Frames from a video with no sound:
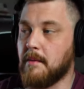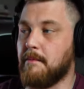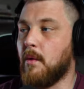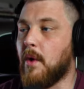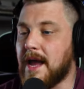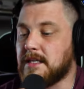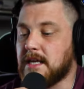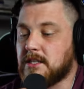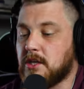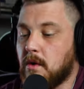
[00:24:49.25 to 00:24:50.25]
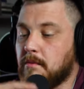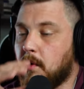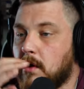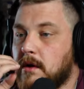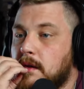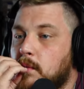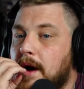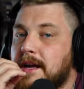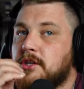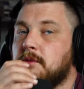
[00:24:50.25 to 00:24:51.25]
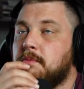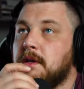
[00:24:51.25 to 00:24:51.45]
But why is that so important? And why should